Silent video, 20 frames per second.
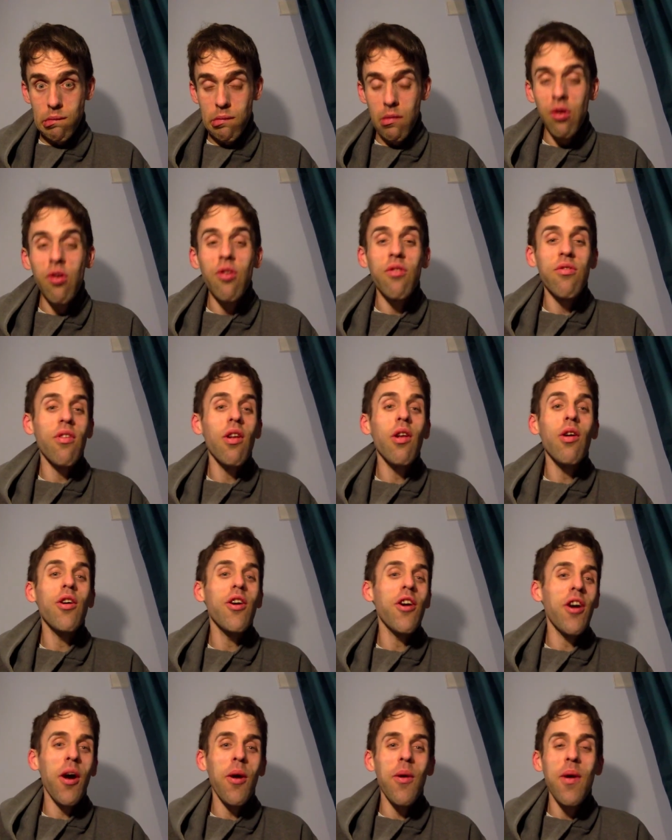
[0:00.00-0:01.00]
not so long
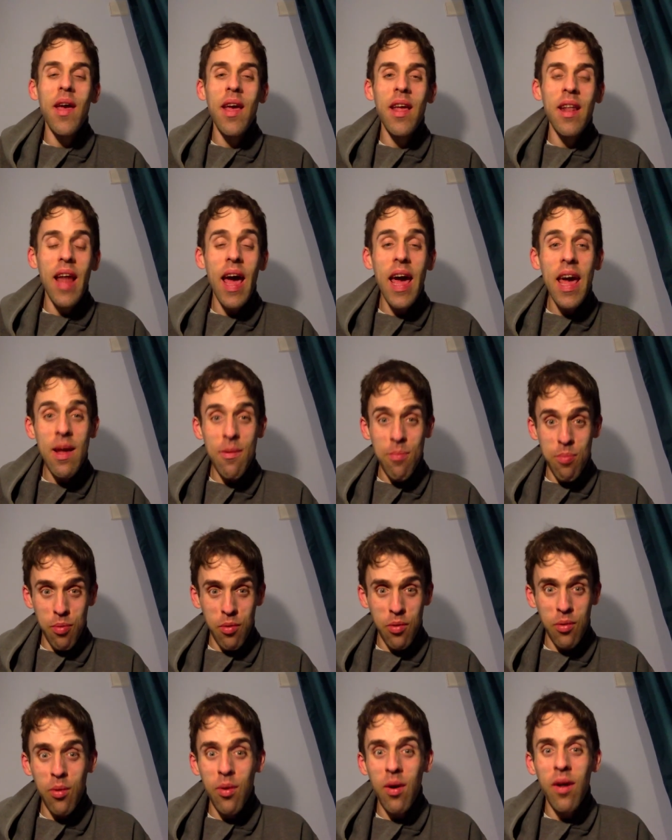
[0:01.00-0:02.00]
ago in
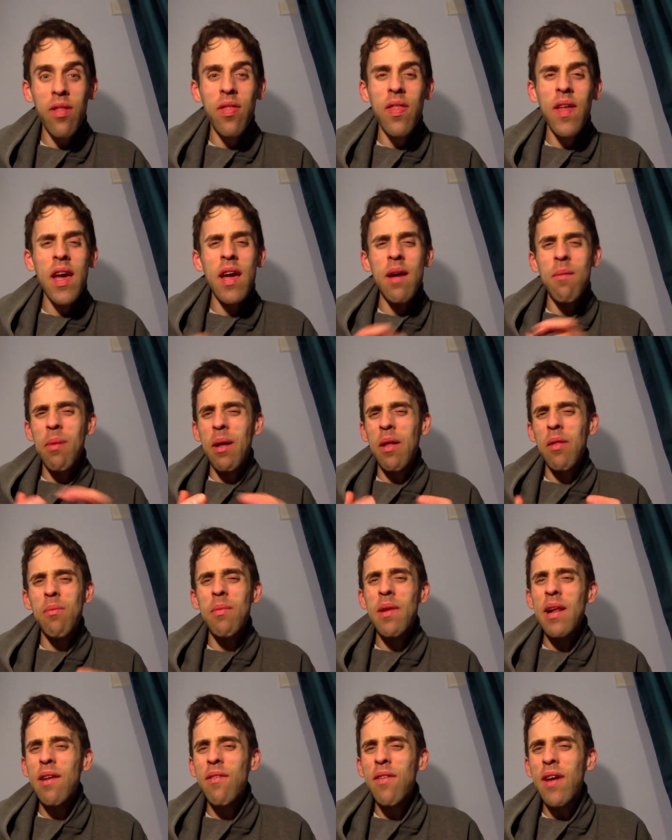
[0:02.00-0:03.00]
April, I think about the
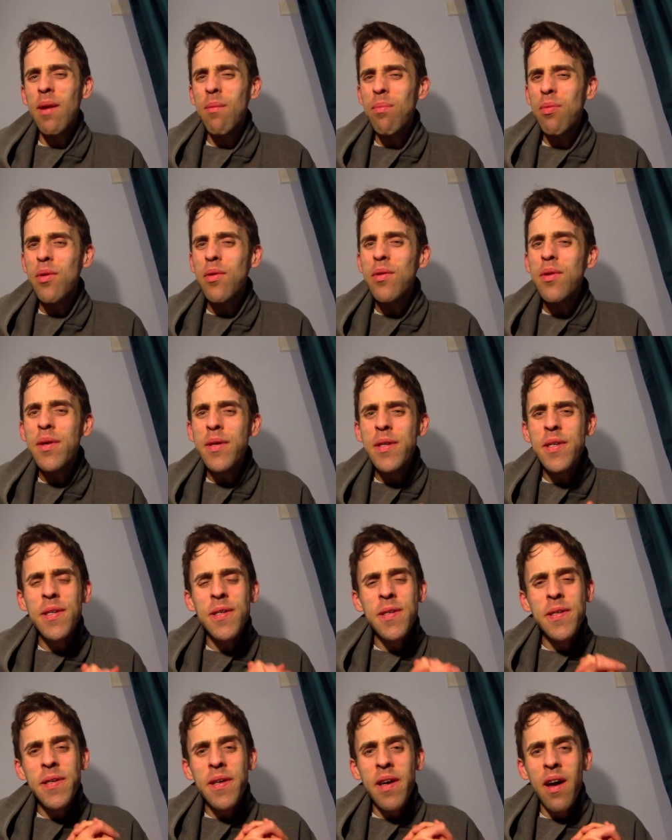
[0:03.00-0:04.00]
middle of April.
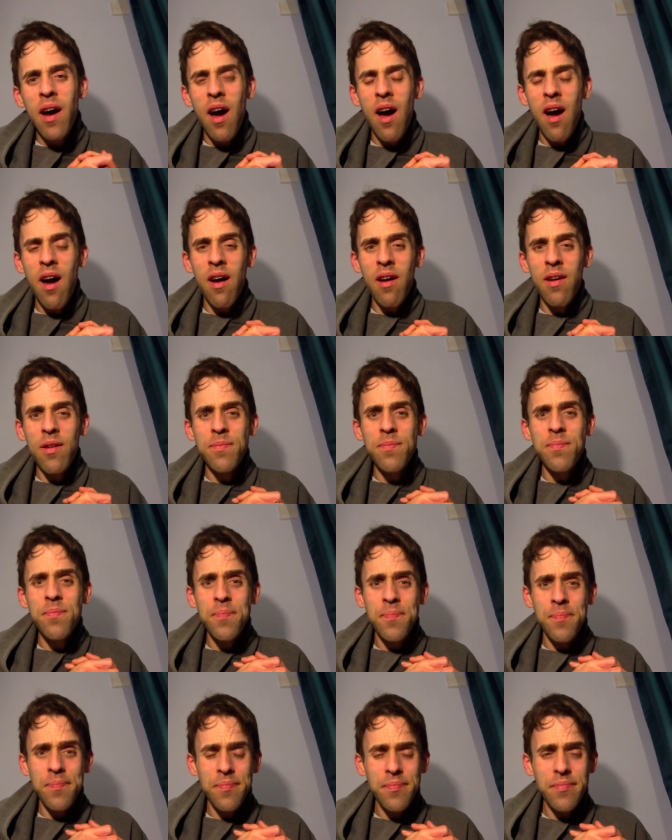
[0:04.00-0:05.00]
Um,
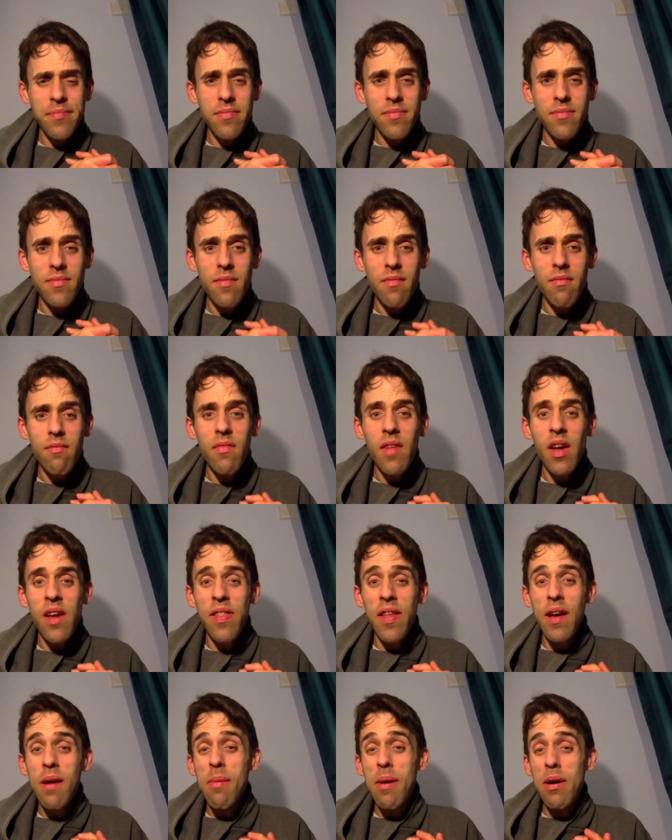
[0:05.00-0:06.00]
I
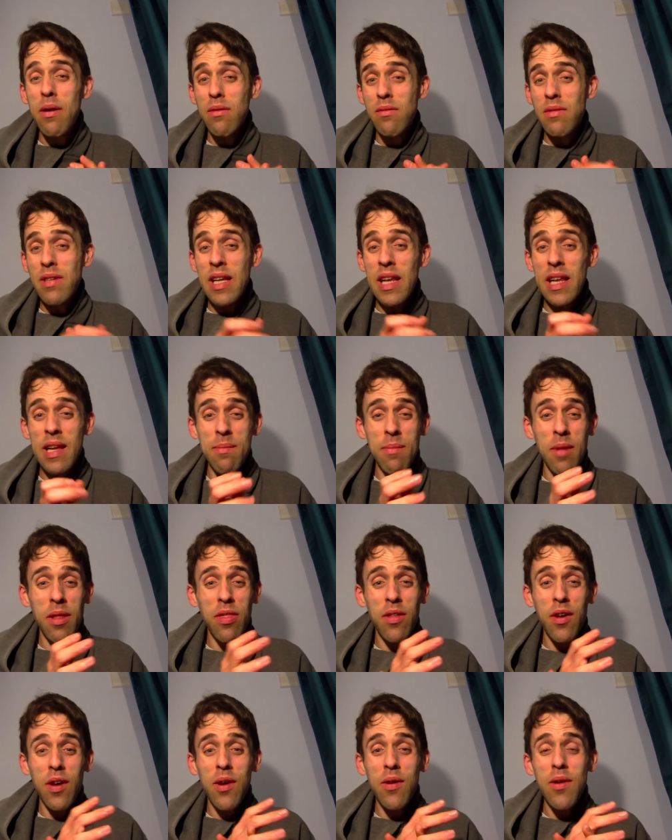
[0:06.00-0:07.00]
think about nearly a month
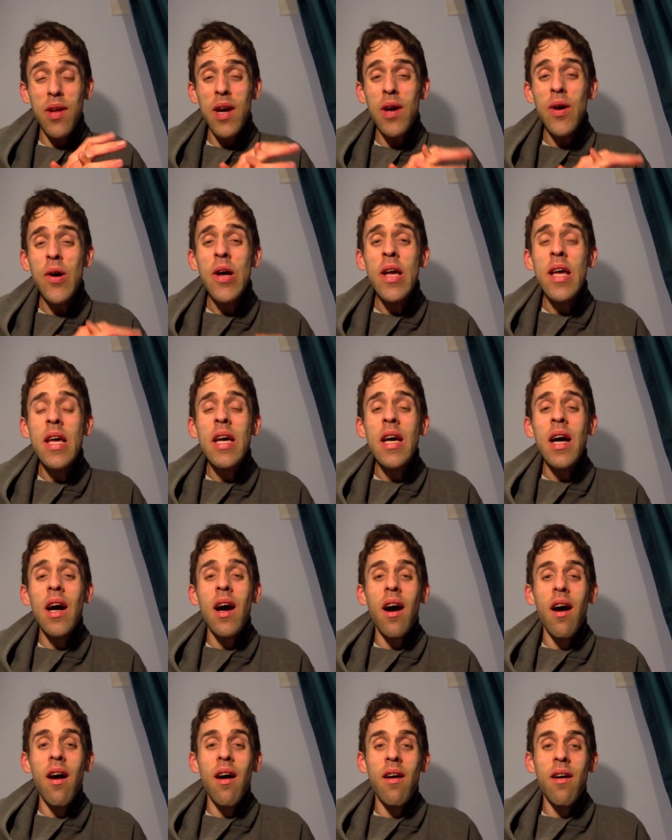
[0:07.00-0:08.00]
ago now.
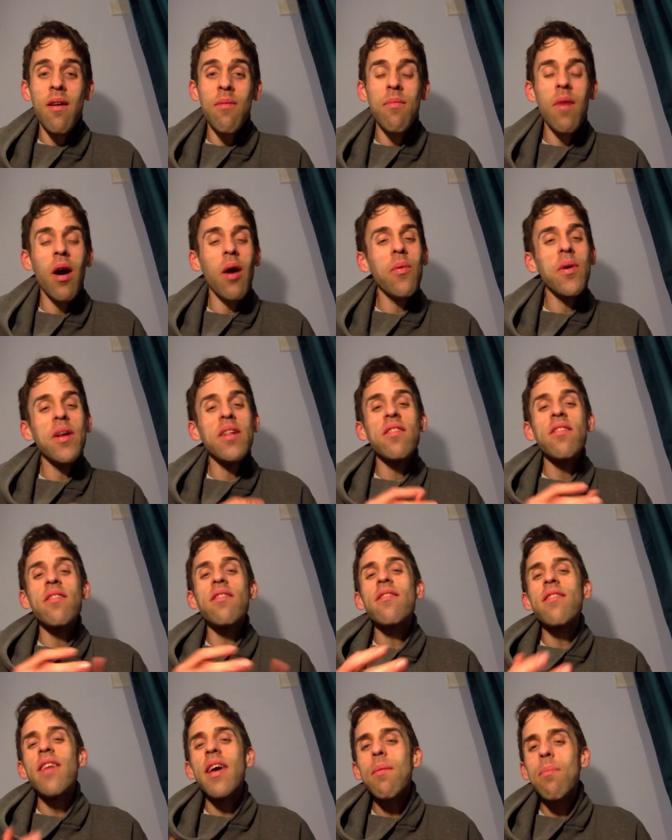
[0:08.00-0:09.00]
Um, I went to the
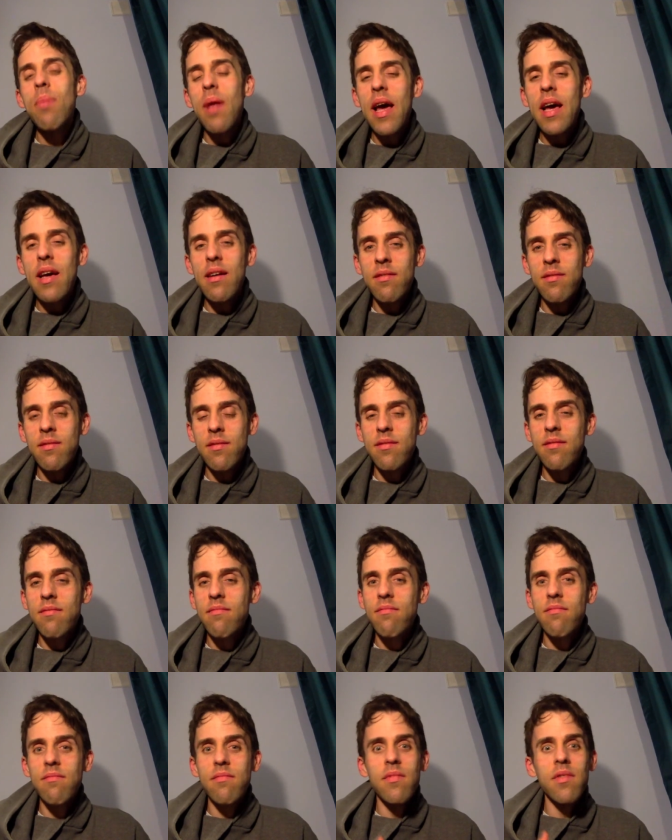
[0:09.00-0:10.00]
same place,
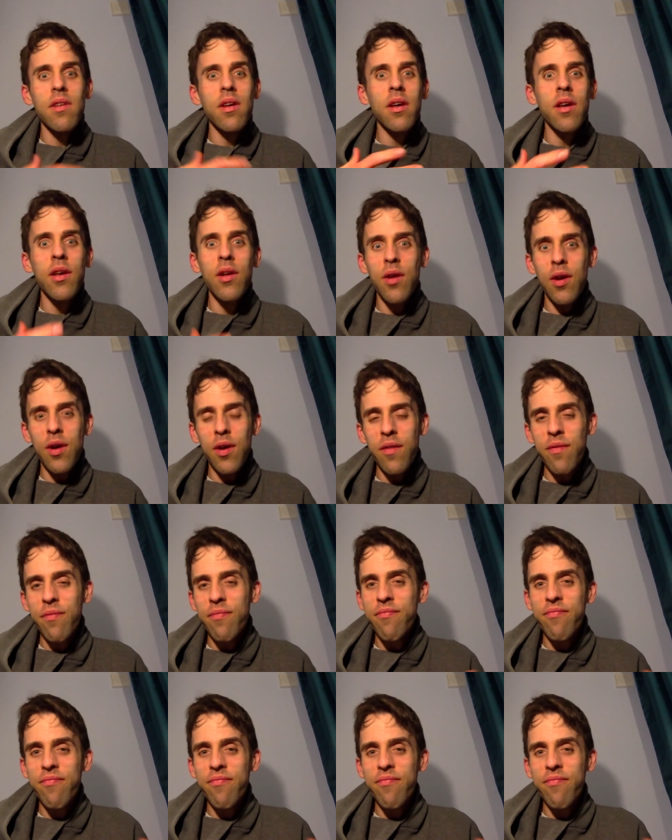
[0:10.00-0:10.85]
uh, you know,